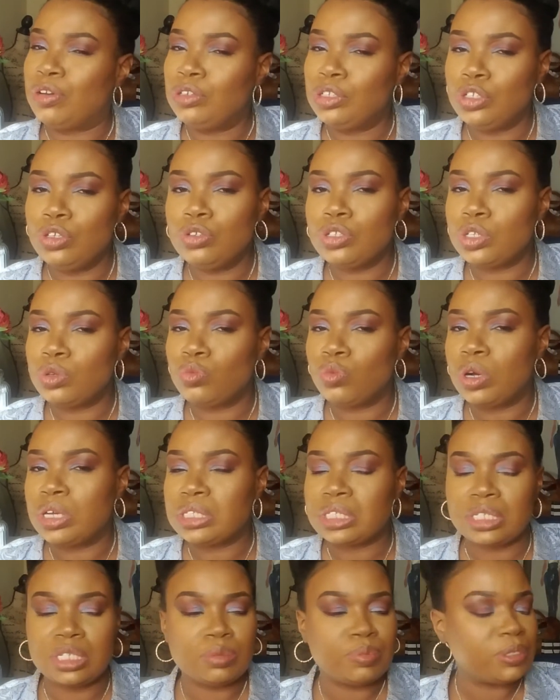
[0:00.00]
used it once,
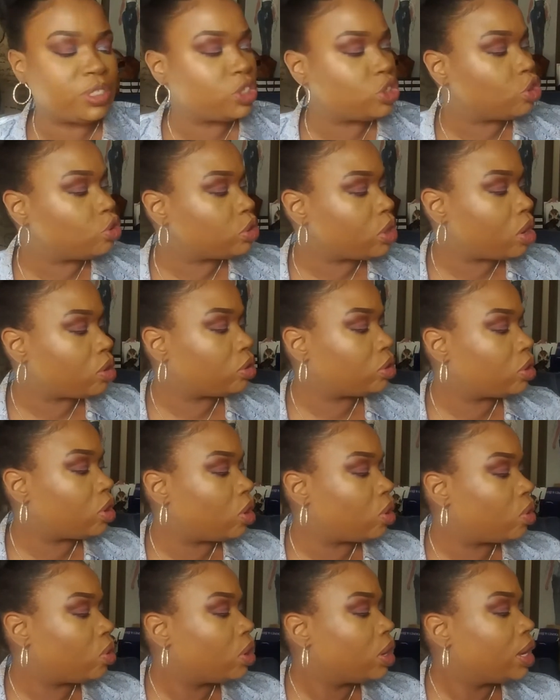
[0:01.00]
and it's been so long
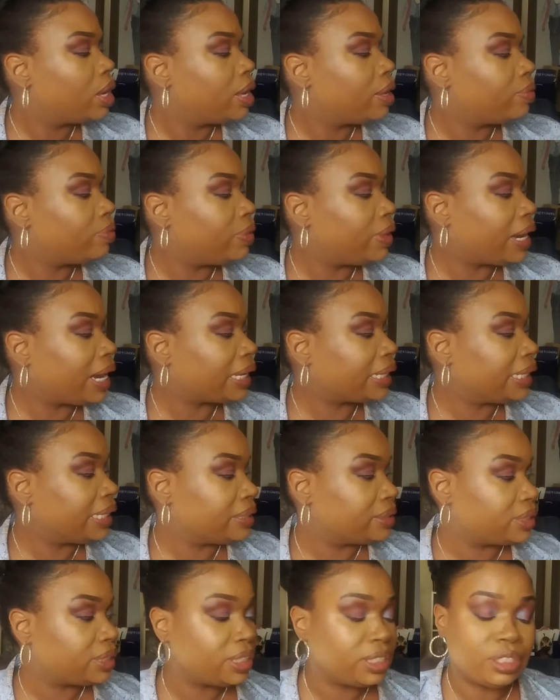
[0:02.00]
ago that I
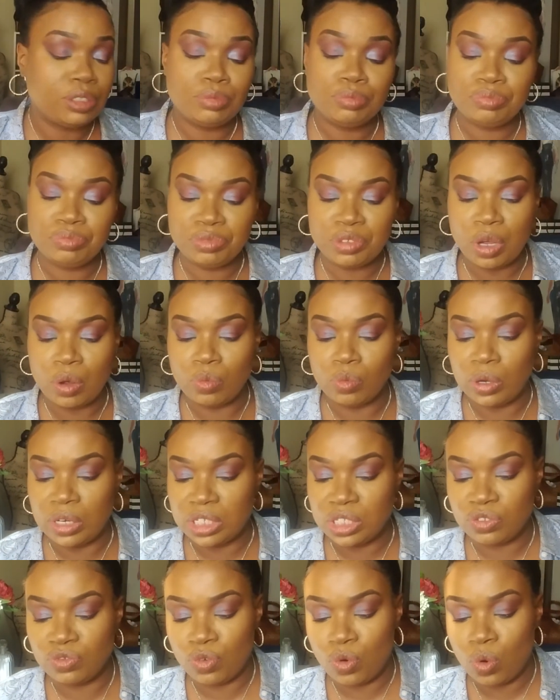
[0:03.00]
can't tell you what
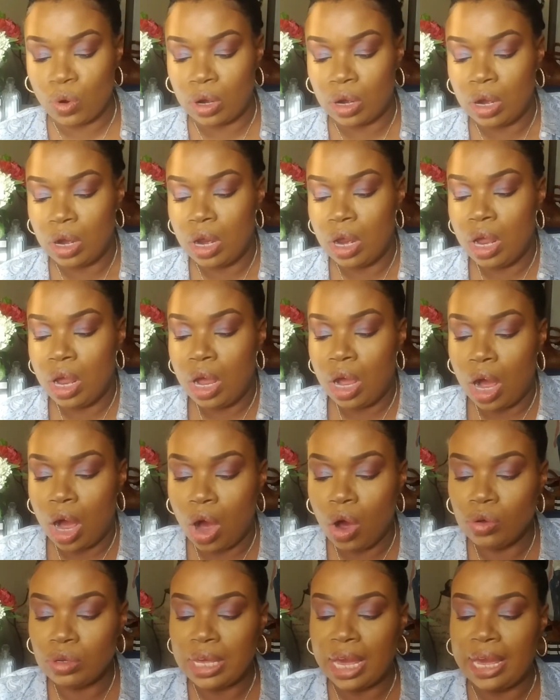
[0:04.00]
it's for.
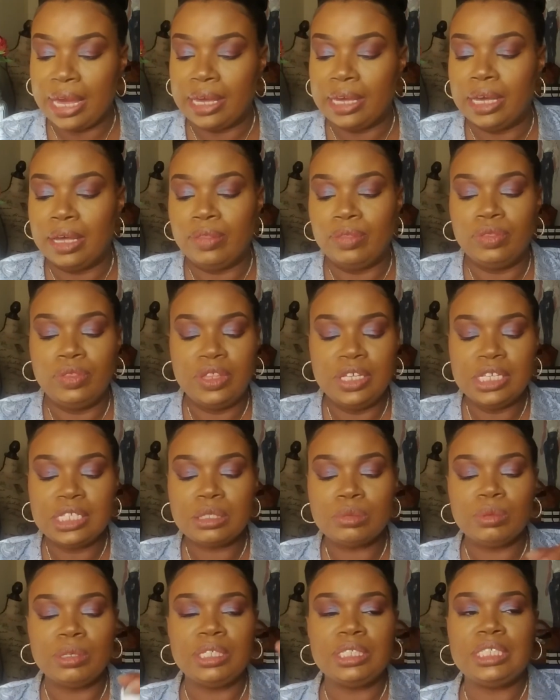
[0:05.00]
Okay,
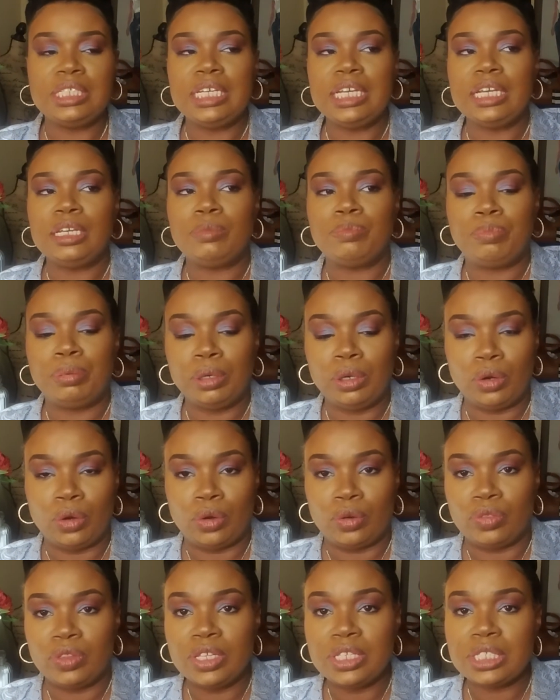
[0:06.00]
this one did
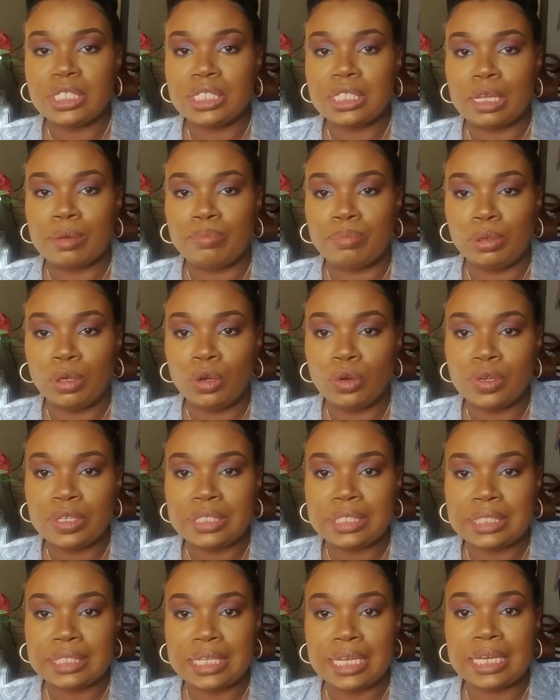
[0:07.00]
blur. This is a blurring
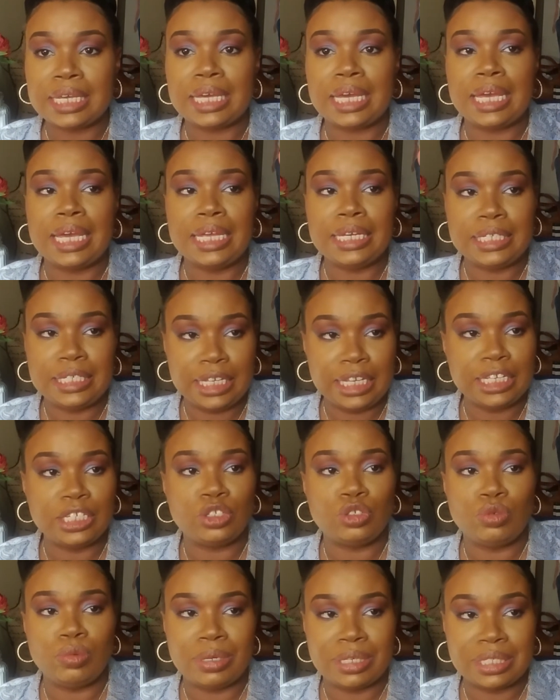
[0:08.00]
stick. It did
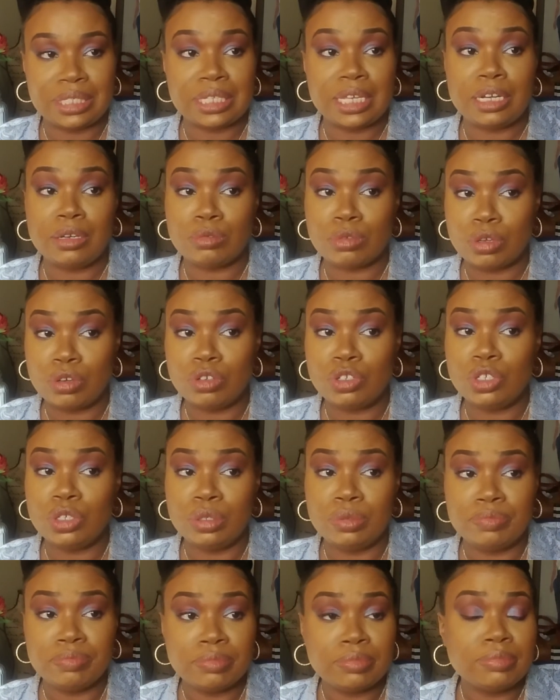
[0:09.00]
do what it said it was going to
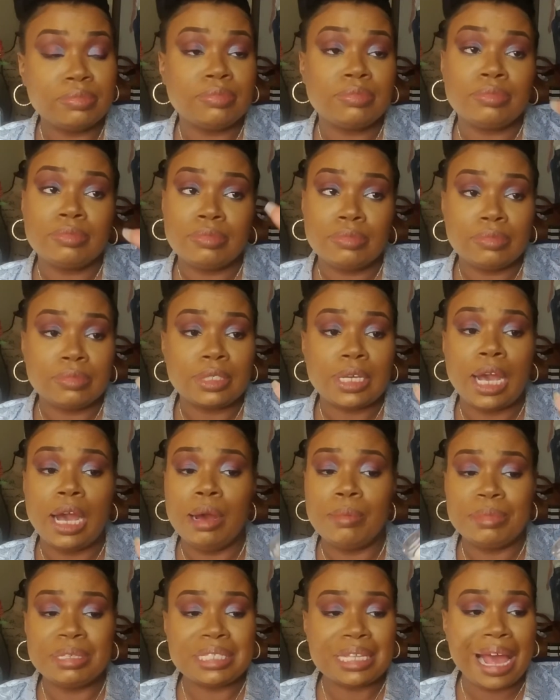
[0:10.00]
do.
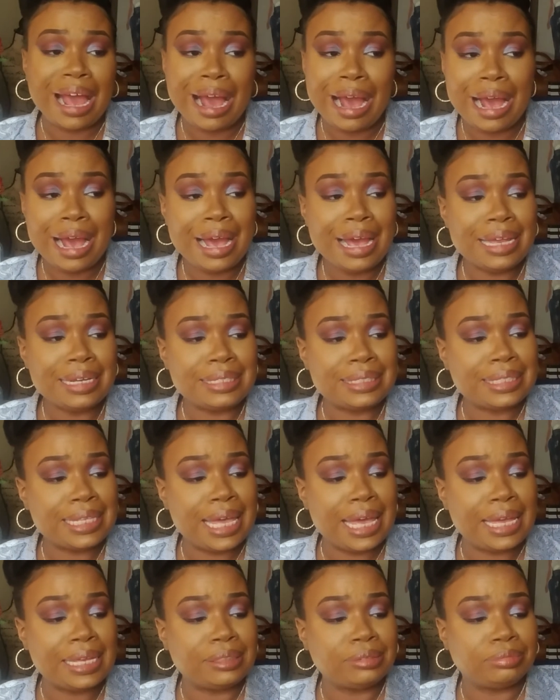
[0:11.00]
It's odd
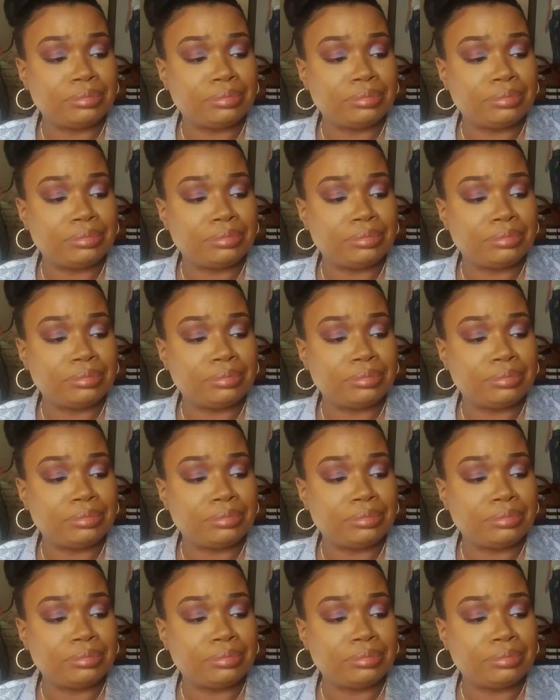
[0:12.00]
that